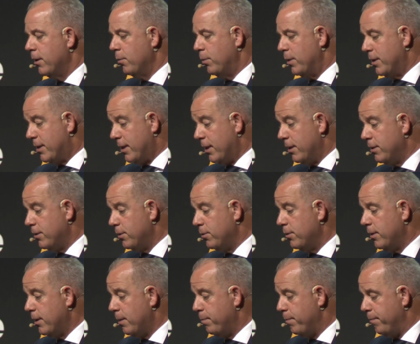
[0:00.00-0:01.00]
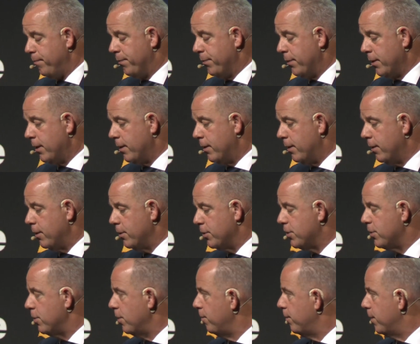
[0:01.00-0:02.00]
We sent to them a
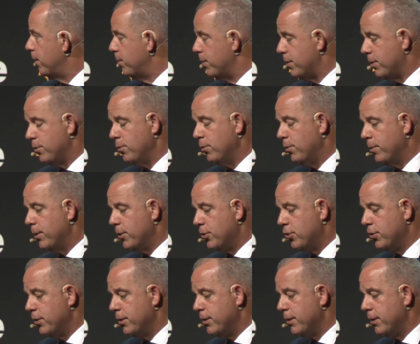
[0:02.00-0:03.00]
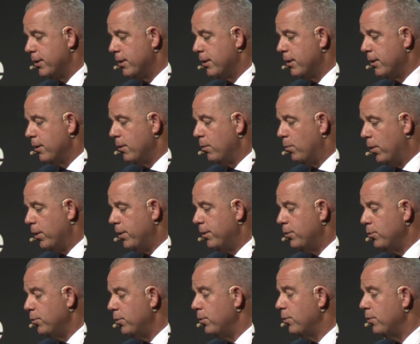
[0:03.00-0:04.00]
survey with 2 questions. 1,
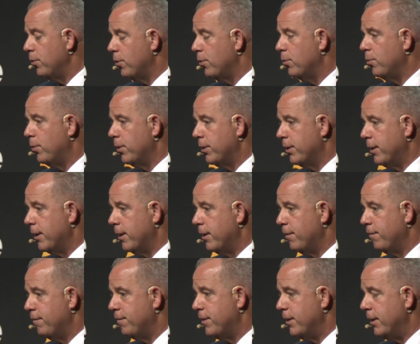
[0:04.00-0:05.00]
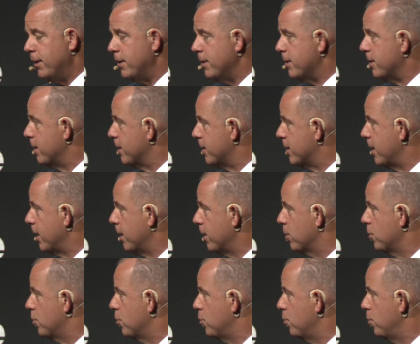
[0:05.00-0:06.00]
do you know what an NFT is? And
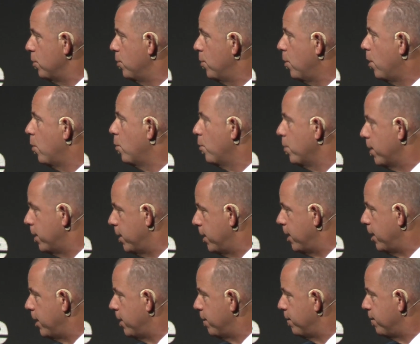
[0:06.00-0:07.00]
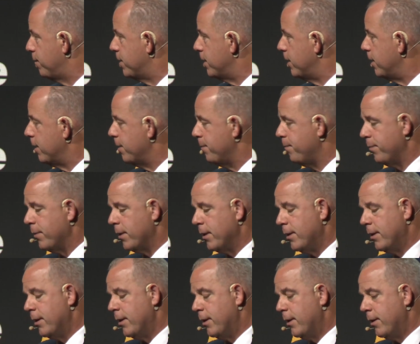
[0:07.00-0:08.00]
2nd, do you own an NFT?
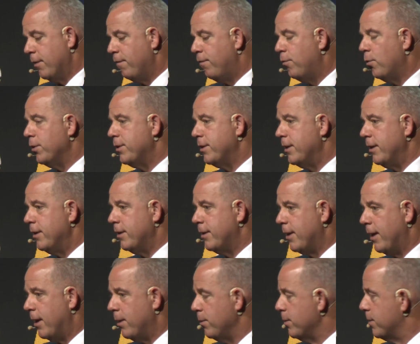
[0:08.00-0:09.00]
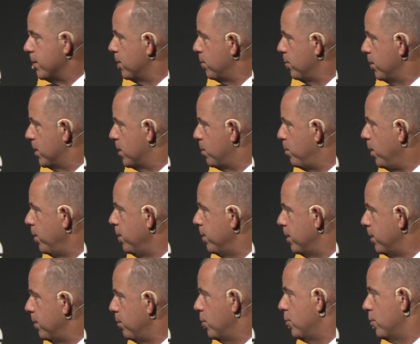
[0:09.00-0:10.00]
14,000
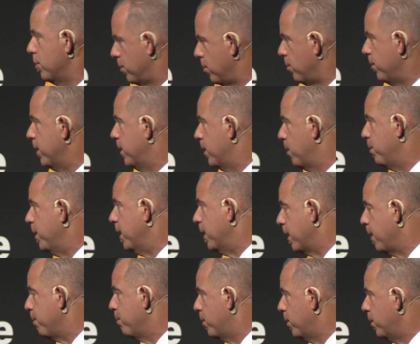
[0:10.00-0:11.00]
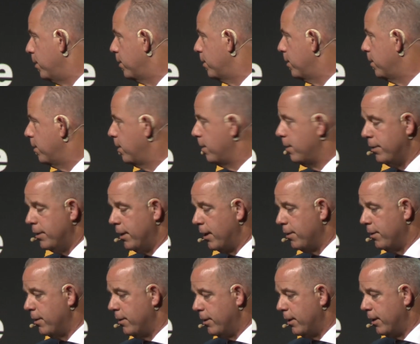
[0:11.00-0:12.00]
responded, which is already a big number.
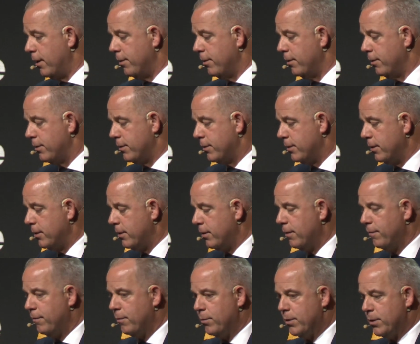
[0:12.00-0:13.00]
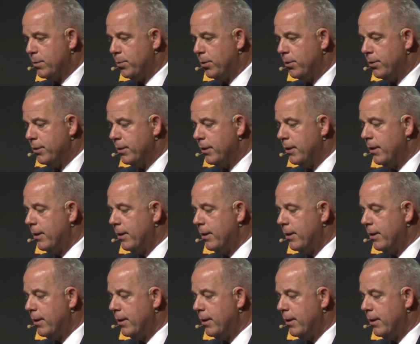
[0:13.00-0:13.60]
The others didn't even respond.